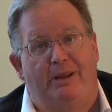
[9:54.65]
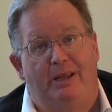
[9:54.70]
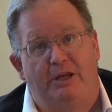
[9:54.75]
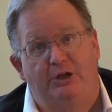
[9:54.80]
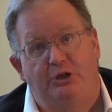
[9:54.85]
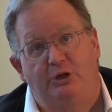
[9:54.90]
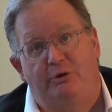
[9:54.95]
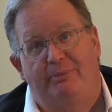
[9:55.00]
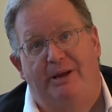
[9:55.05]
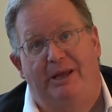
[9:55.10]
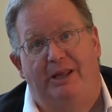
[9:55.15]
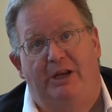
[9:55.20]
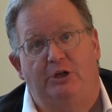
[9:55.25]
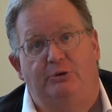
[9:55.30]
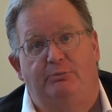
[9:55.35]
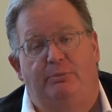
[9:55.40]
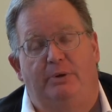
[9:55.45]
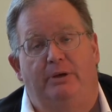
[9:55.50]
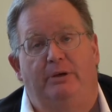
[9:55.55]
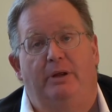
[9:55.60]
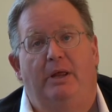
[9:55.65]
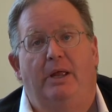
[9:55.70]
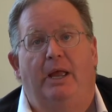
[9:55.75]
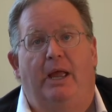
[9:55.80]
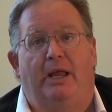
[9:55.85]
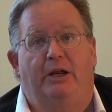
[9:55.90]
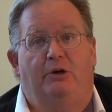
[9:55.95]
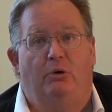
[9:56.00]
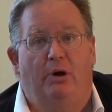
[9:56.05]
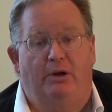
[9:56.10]
issue management,
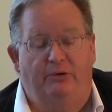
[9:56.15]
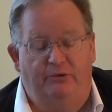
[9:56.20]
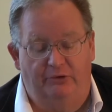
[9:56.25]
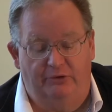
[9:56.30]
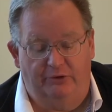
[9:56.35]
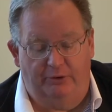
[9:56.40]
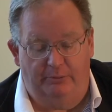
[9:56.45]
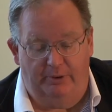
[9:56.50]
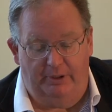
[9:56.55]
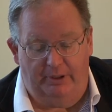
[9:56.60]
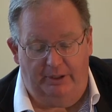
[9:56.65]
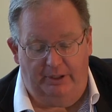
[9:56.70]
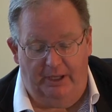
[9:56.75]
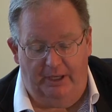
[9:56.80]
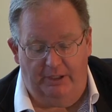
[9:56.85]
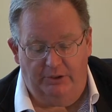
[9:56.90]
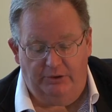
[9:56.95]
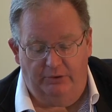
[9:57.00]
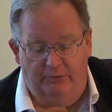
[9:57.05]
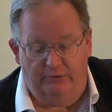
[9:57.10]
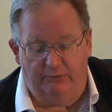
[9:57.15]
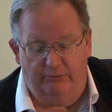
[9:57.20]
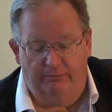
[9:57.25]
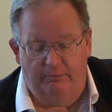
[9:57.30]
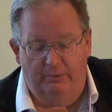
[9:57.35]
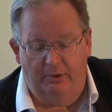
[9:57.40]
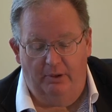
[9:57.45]
and crisis communications.